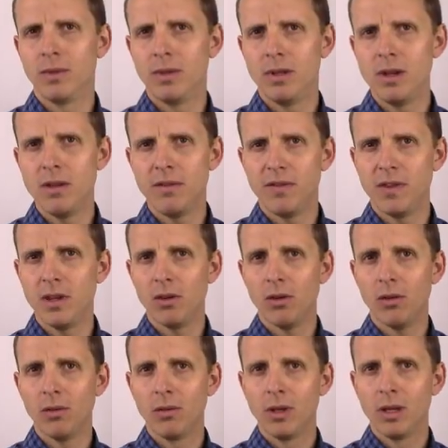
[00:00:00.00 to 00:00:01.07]
Do you
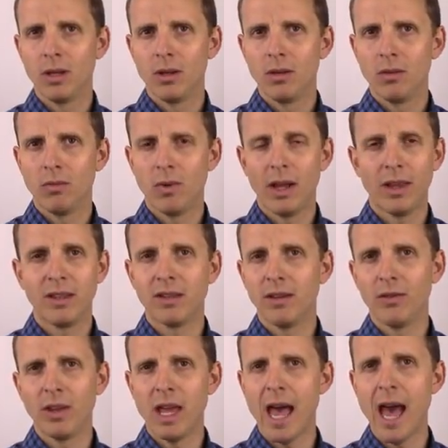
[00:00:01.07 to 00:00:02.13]
feel
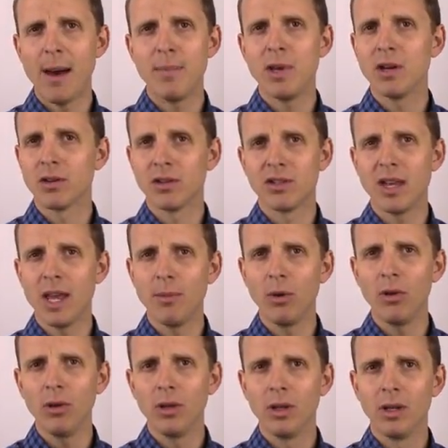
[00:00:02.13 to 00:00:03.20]
relatively happy or
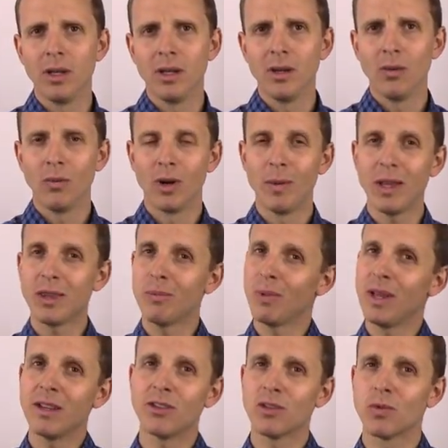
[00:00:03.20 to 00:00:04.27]
stable? What about the
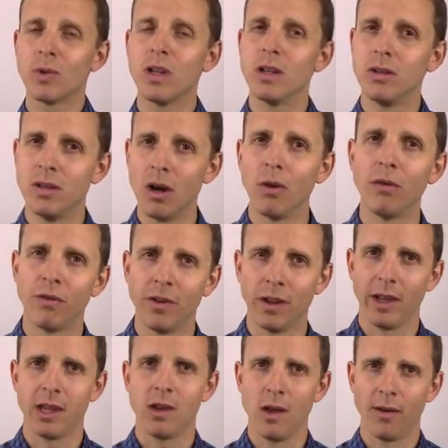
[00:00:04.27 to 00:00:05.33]
places where you don't
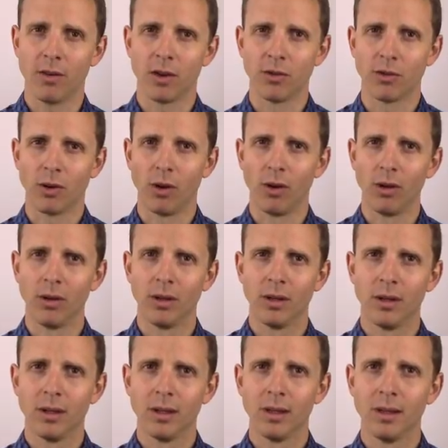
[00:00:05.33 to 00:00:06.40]
feel like you have control?
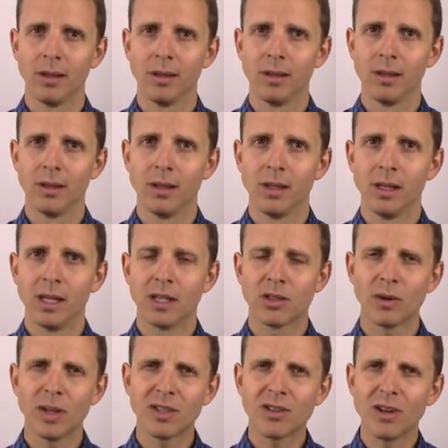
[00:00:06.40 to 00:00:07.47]
And
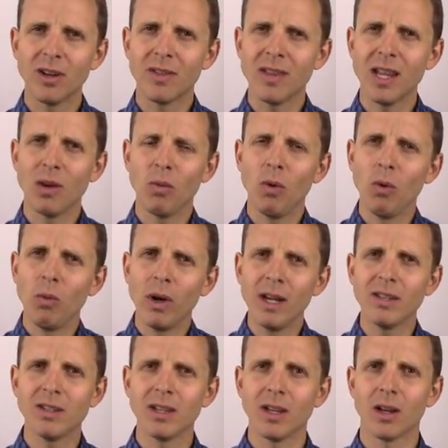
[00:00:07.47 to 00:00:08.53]
so I started thinking, well, what
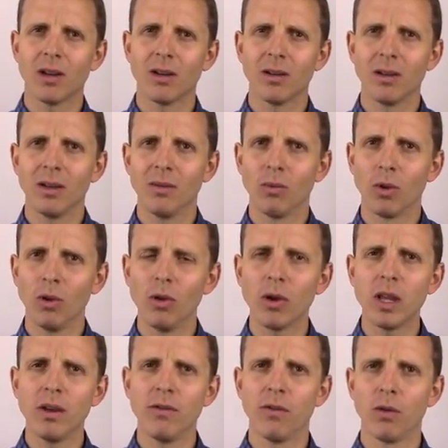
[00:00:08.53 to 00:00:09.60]
is it that we're
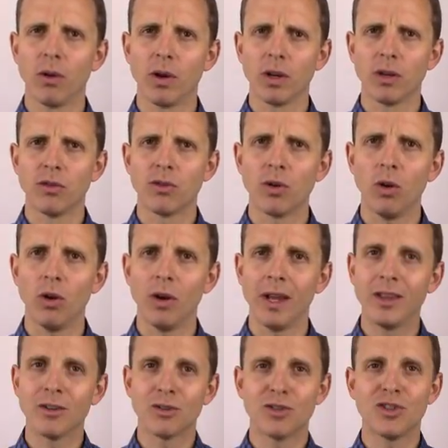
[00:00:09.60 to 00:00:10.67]
looking for in control?
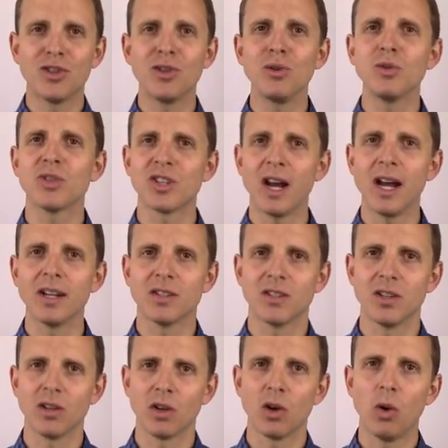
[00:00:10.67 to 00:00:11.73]
And there's two
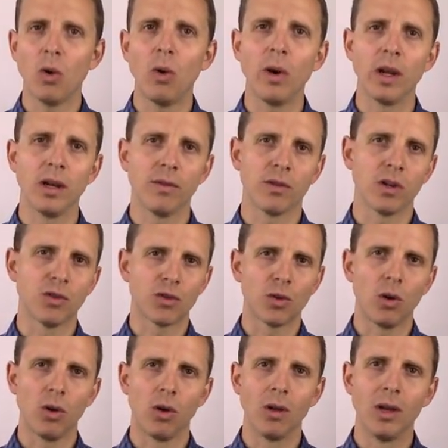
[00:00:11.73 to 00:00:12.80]
sides to the coin of
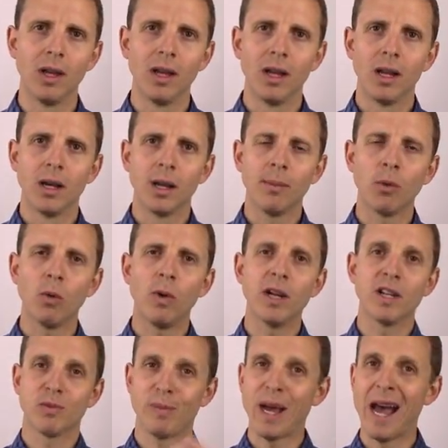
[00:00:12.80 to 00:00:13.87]
control. Number
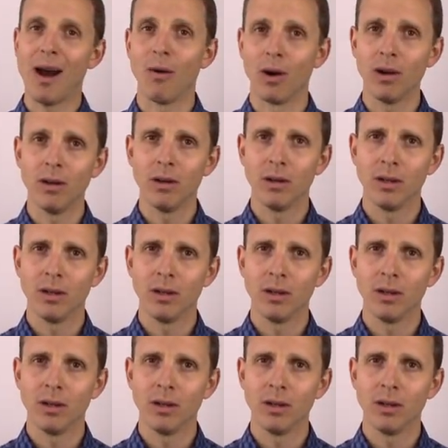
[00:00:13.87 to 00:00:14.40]
one is power,